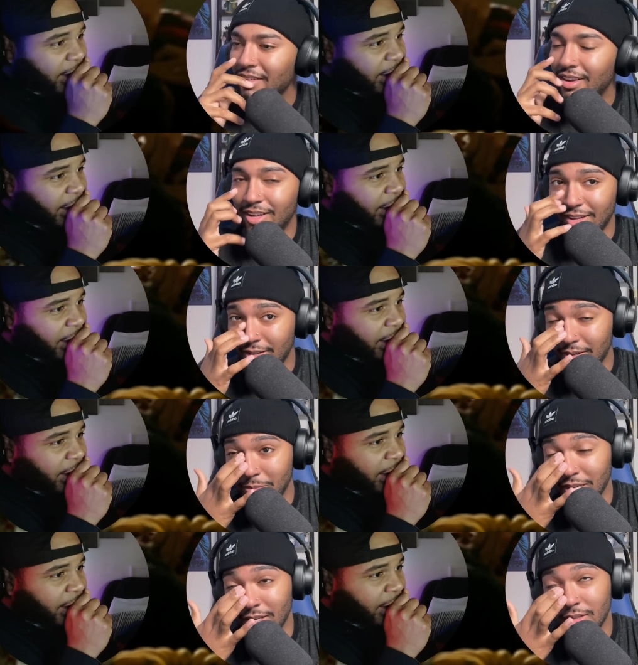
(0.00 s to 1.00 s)
Speaker 1: Oh,
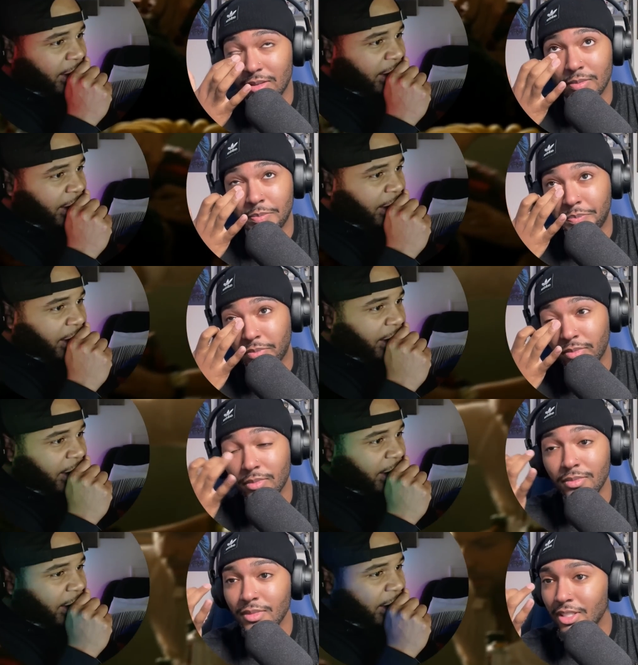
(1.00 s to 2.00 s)
man.
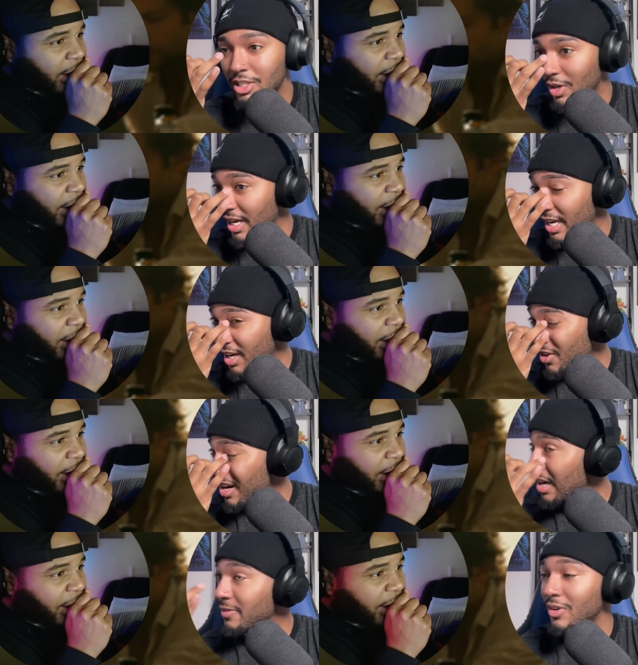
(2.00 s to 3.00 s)
So I can't
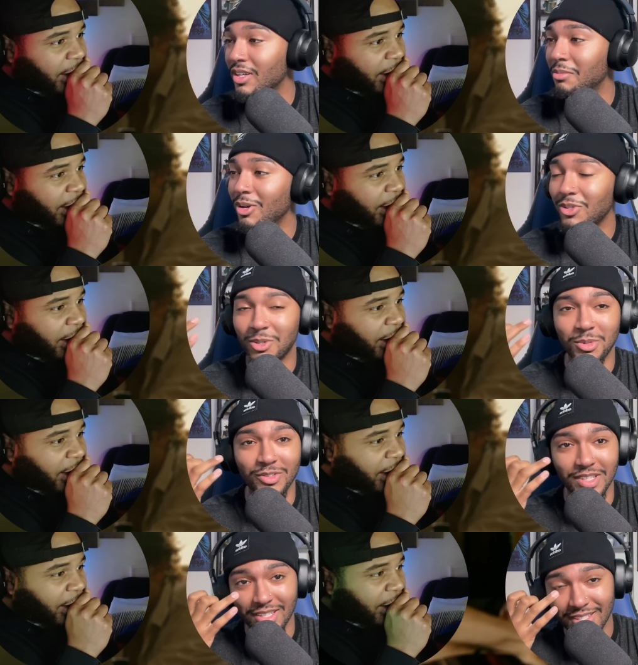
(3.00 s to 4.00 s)
cry for an emotional
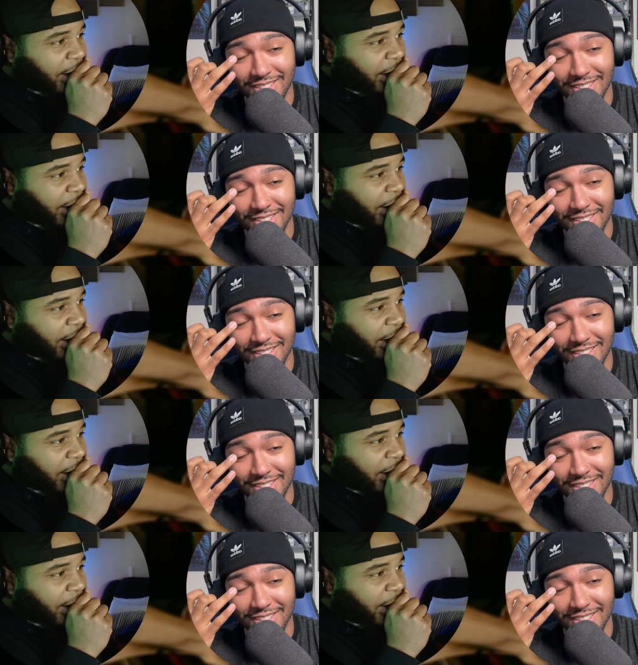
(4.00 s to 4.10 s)
movie,